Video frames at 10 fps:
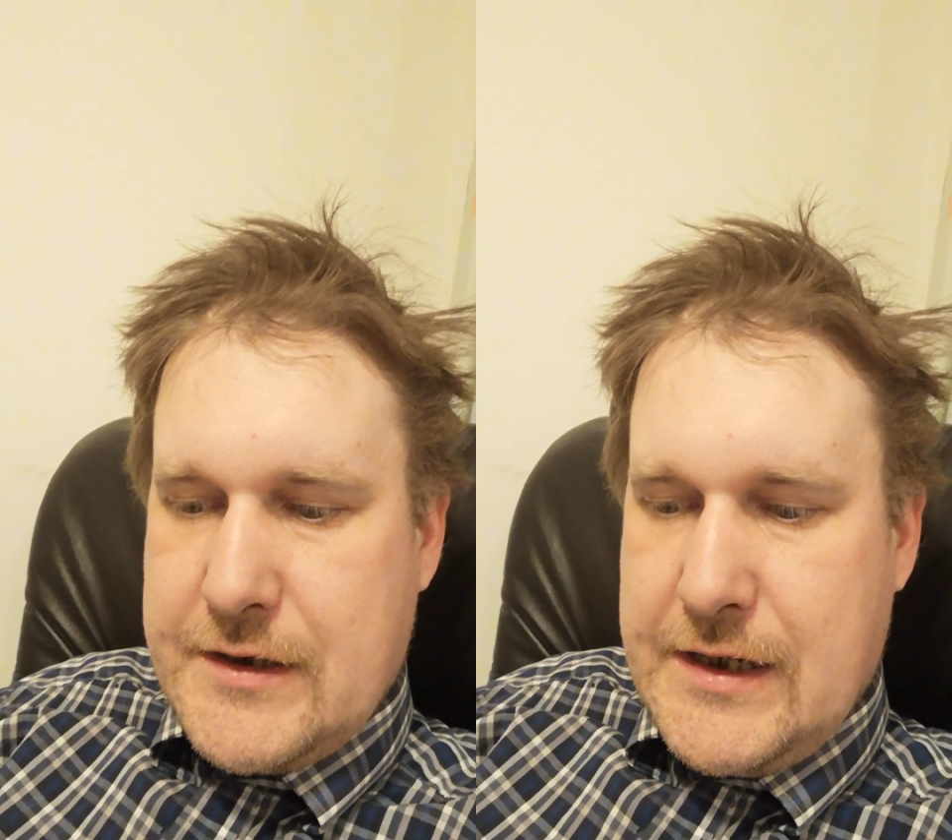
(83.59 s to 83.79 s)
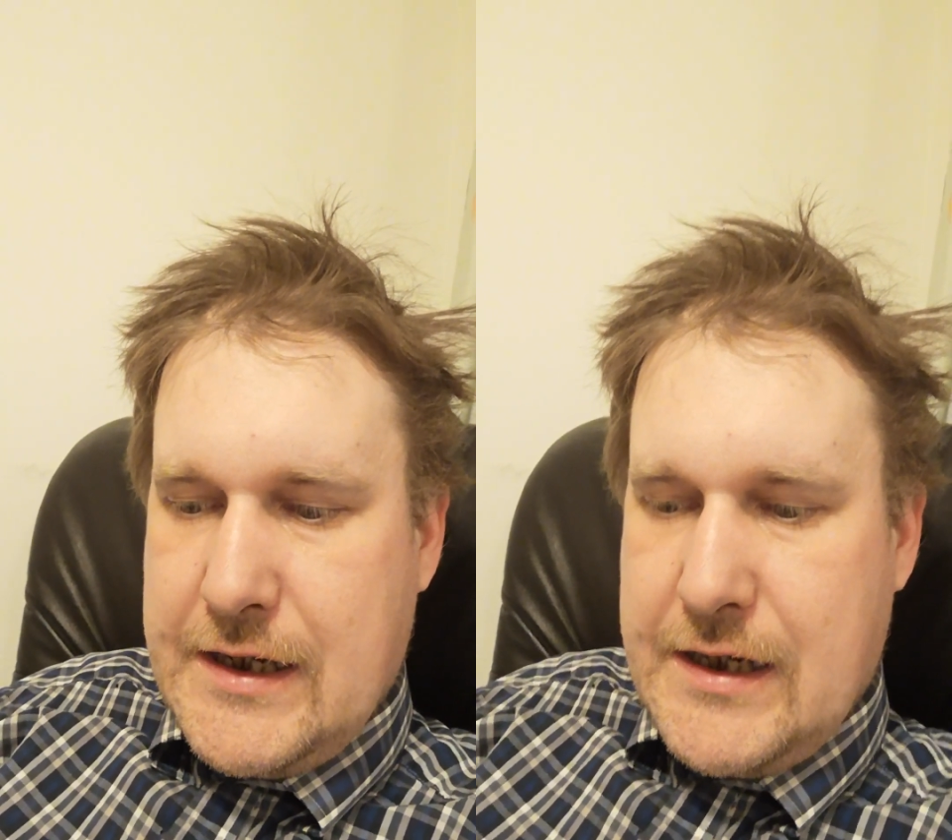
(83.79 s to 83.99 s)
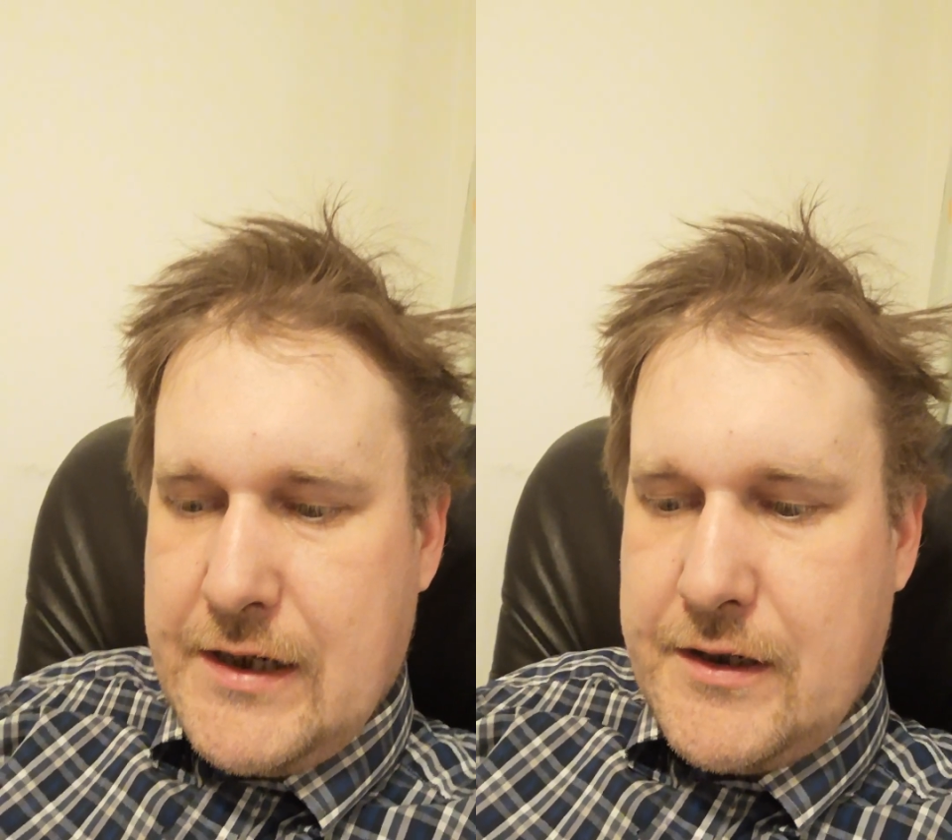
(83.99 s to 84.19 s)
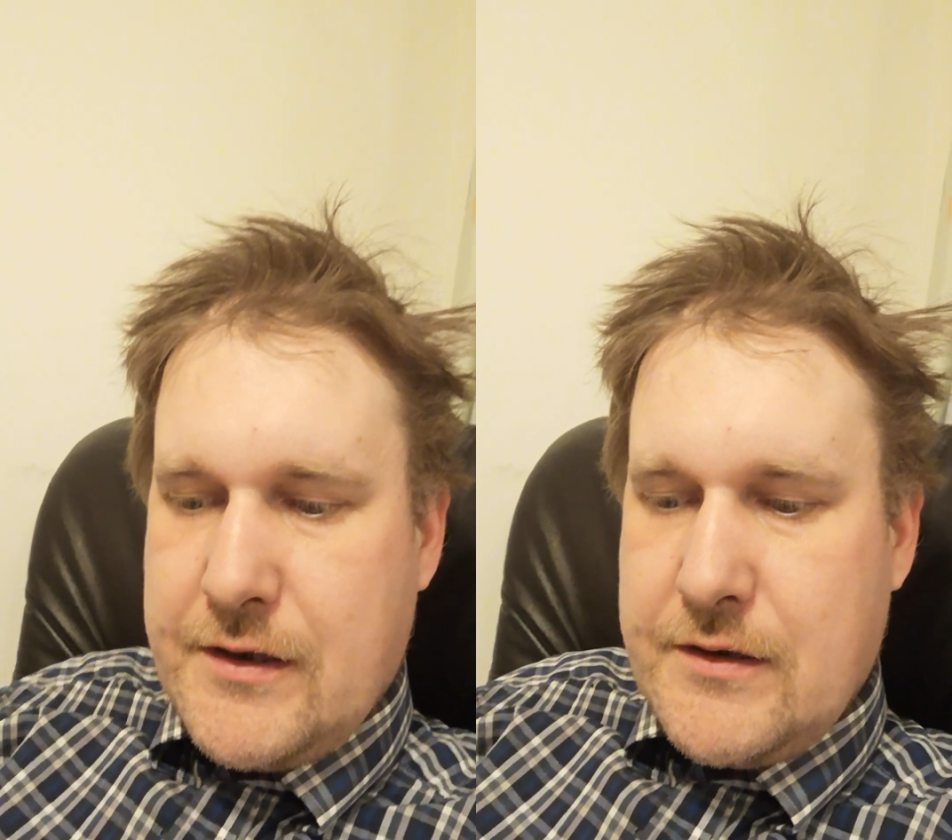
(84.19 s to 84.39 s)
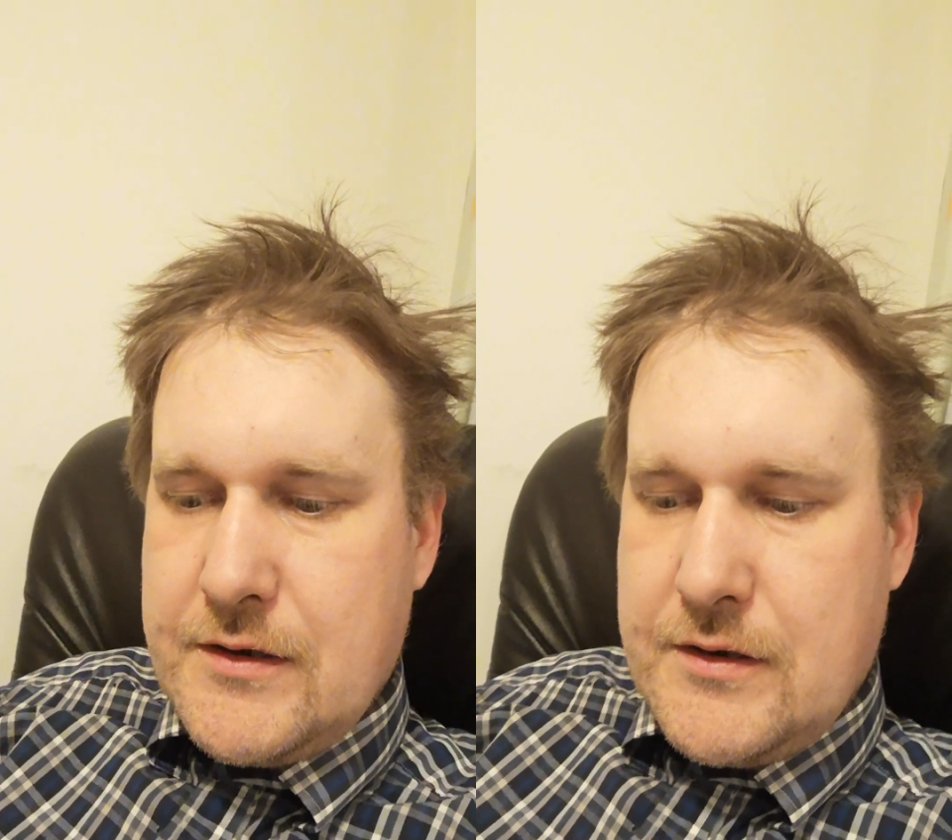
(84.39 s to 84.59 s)
add,
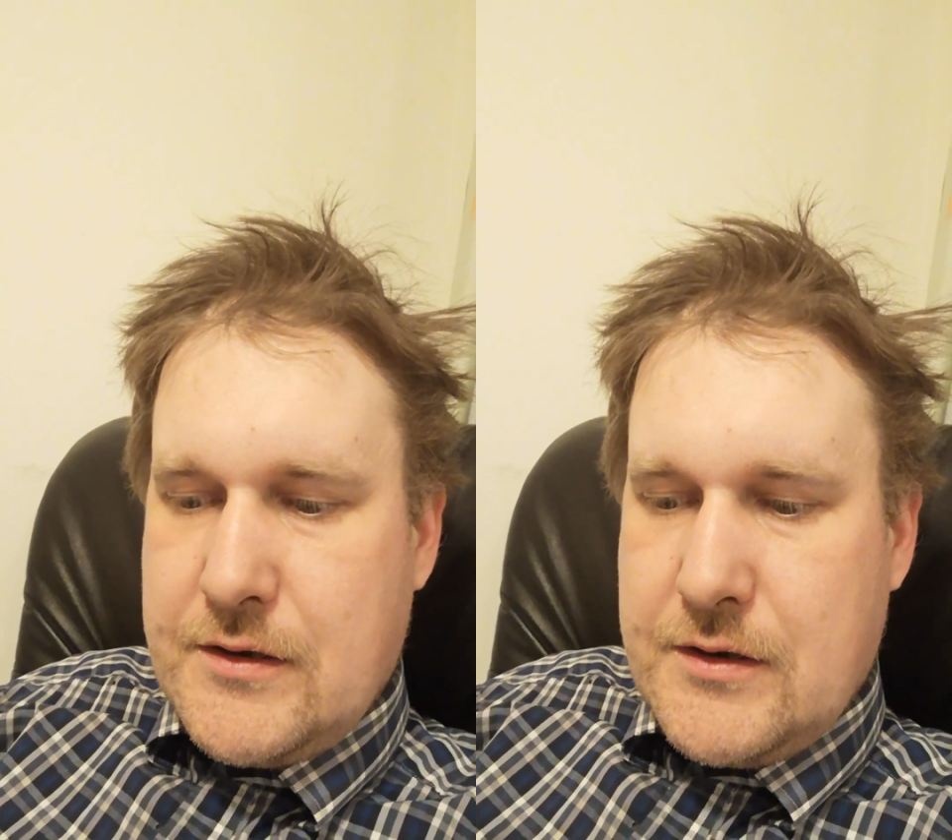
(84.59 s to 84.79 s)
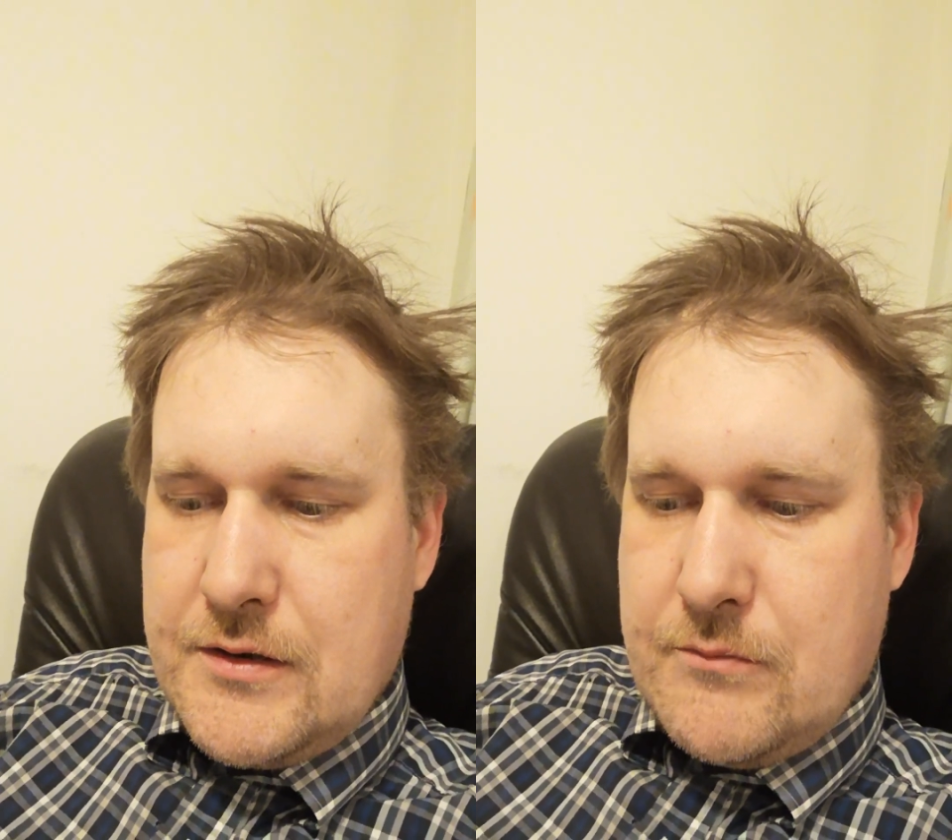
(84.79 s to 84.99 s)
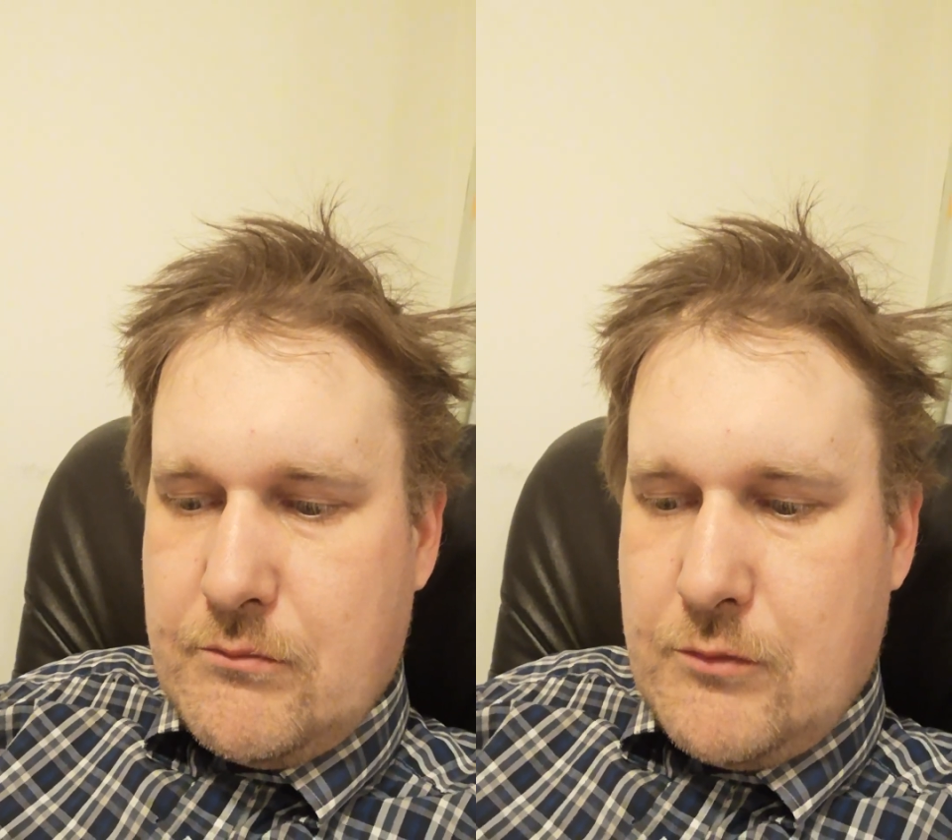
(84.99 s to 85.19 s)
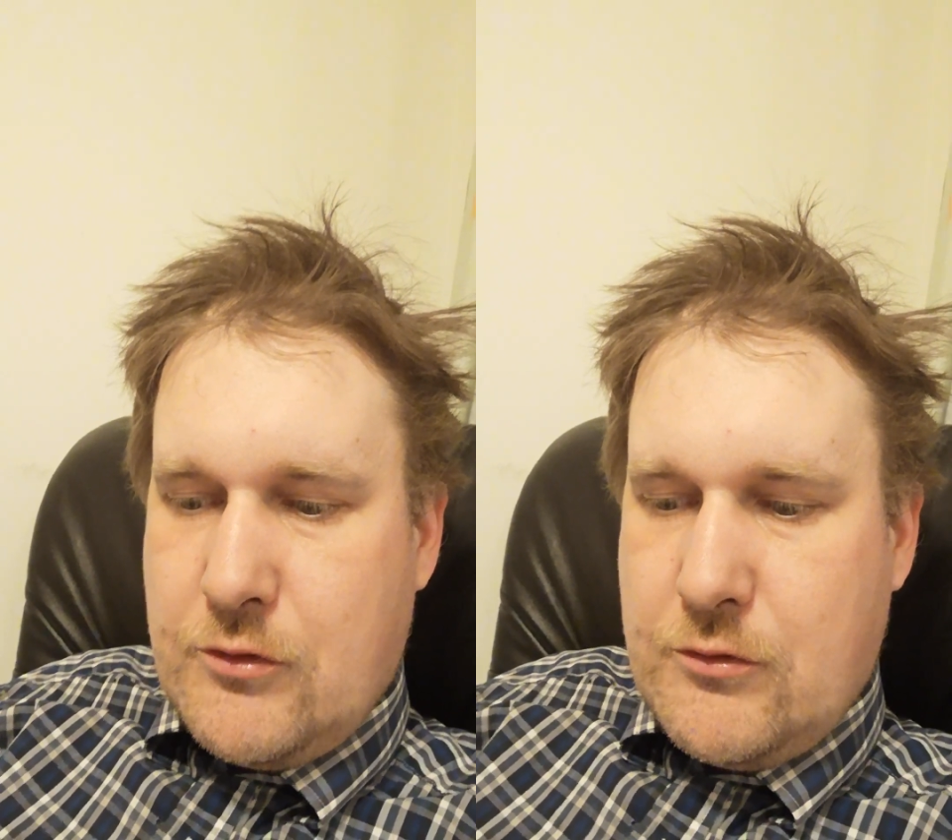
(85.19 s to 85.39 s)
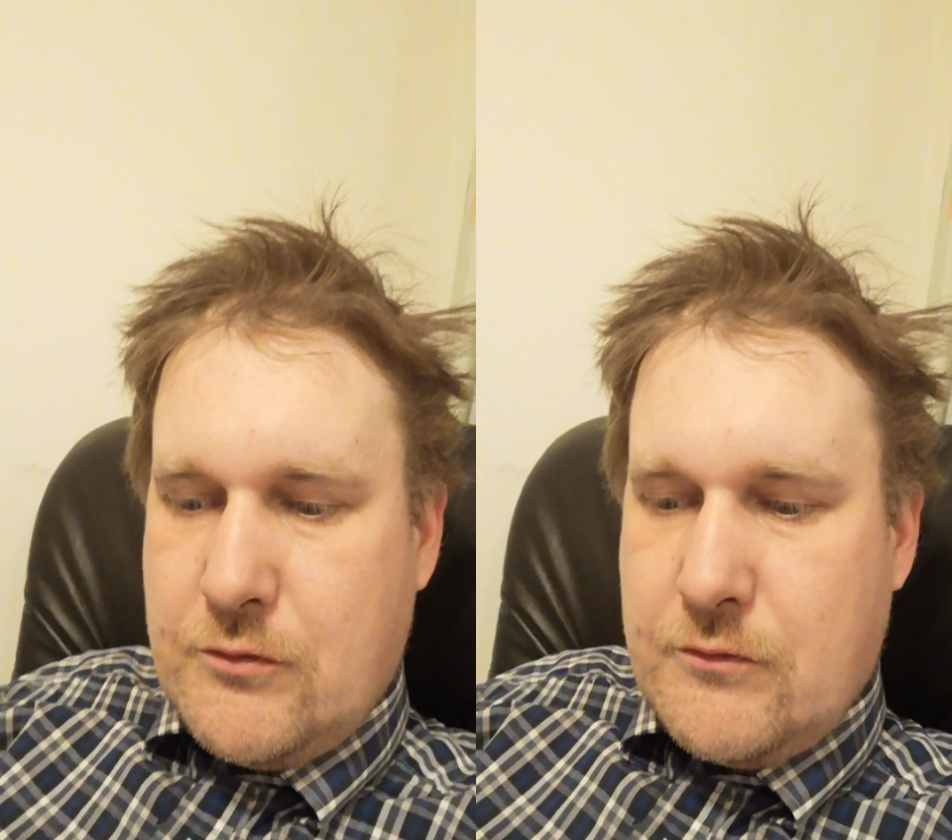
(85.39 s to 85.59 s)

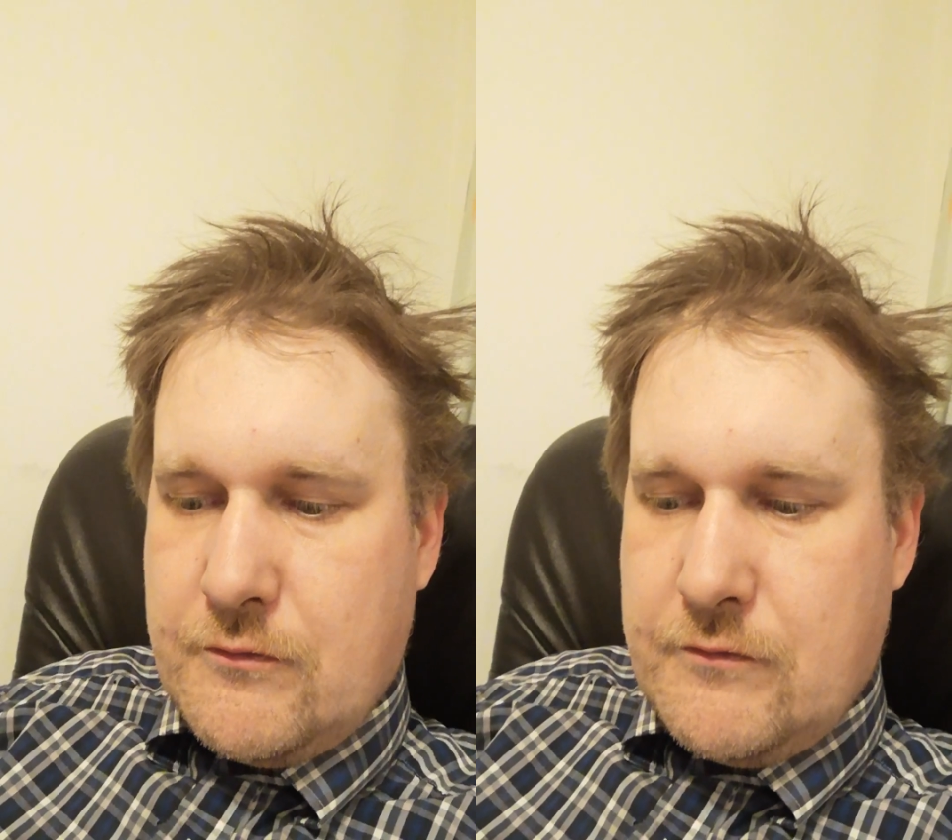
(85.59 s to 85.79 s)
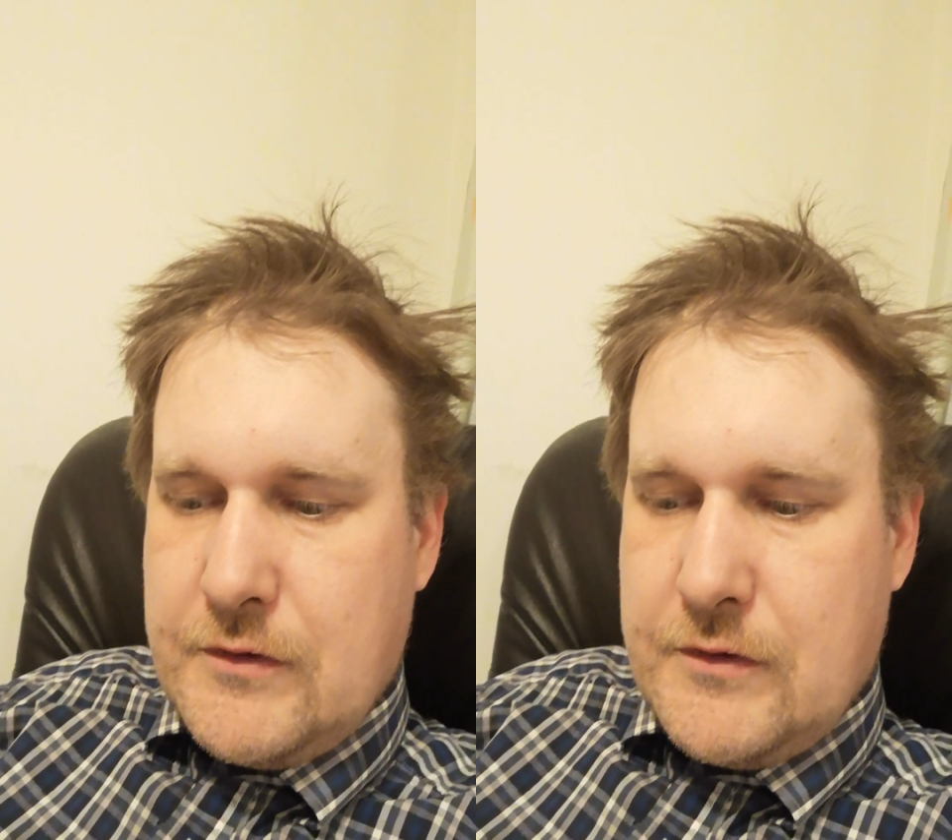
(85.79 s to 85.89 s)
move,